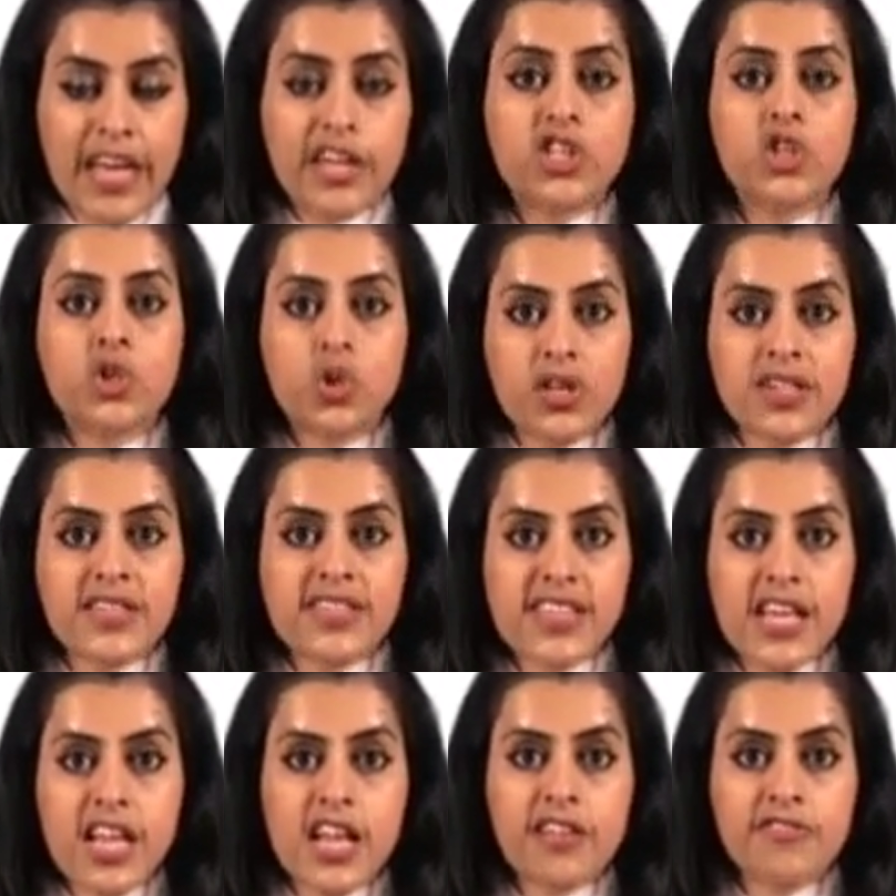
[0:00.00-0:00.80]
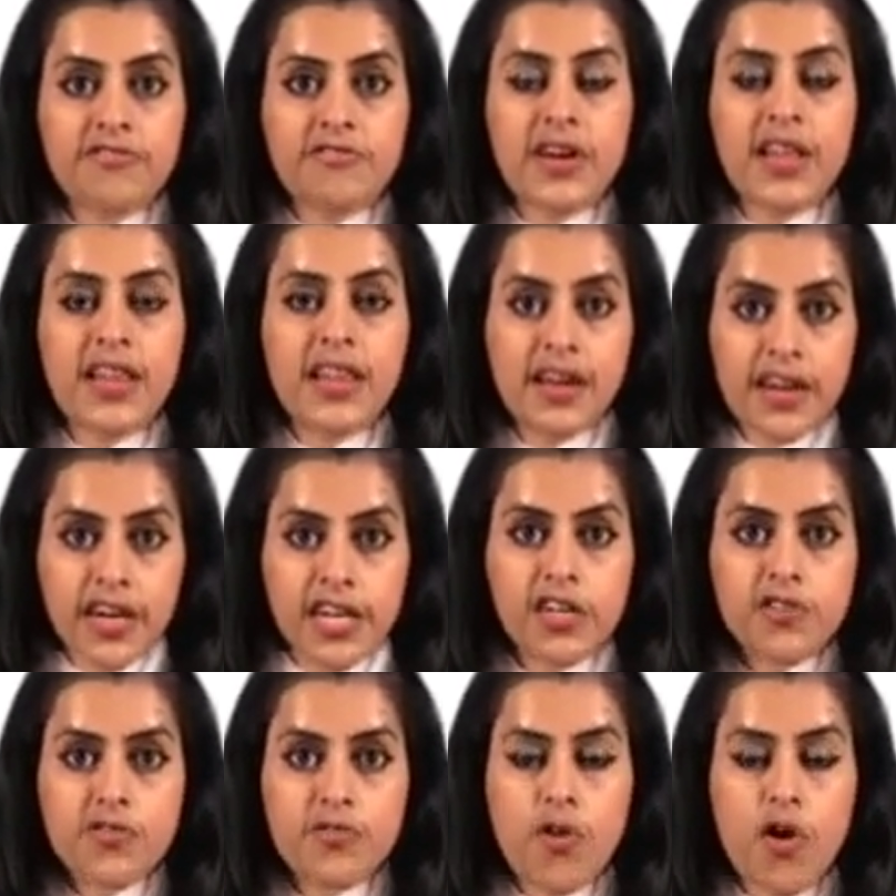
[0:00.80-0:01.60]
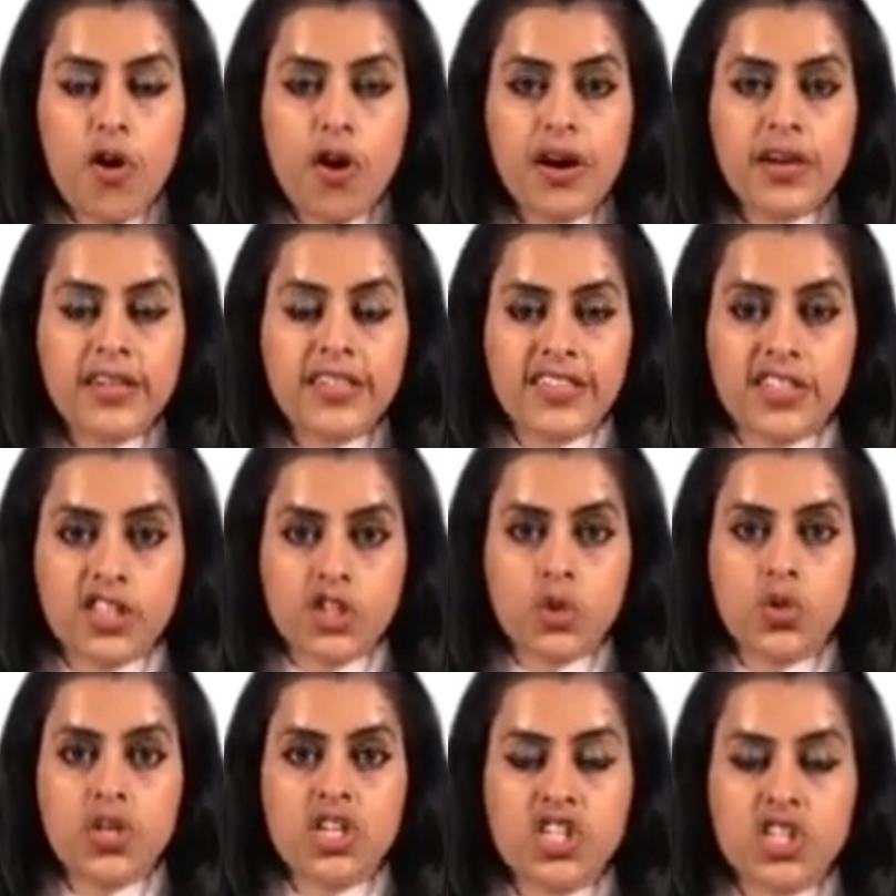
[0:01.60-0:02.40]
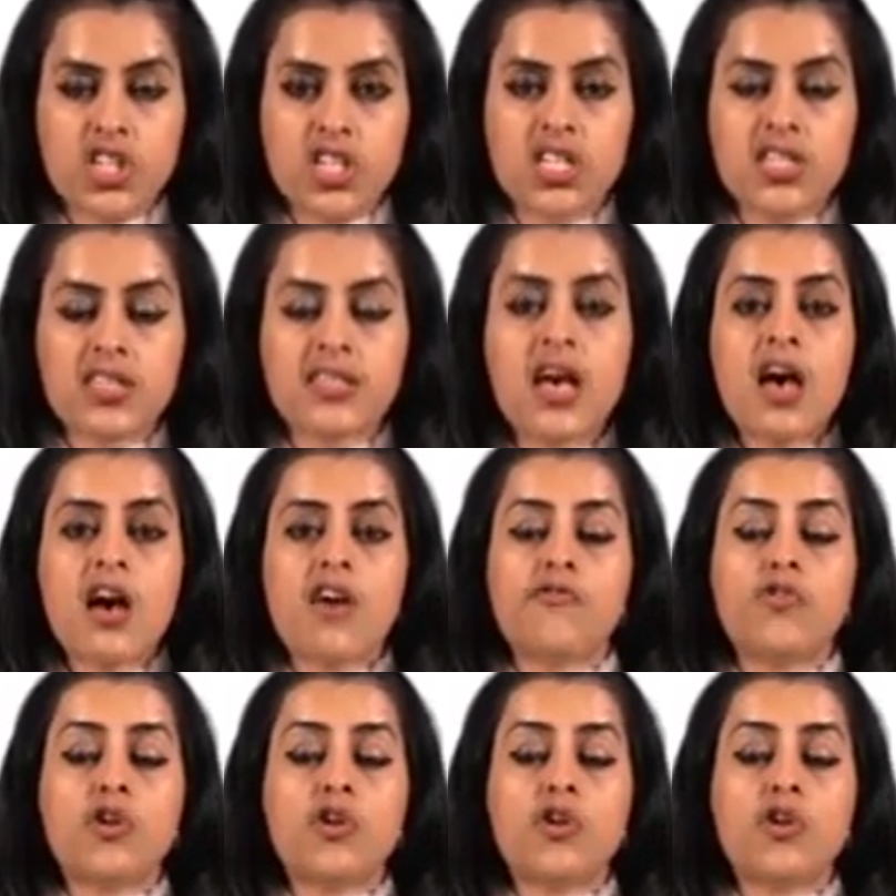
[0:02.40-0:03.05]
make yourself alert for the situations,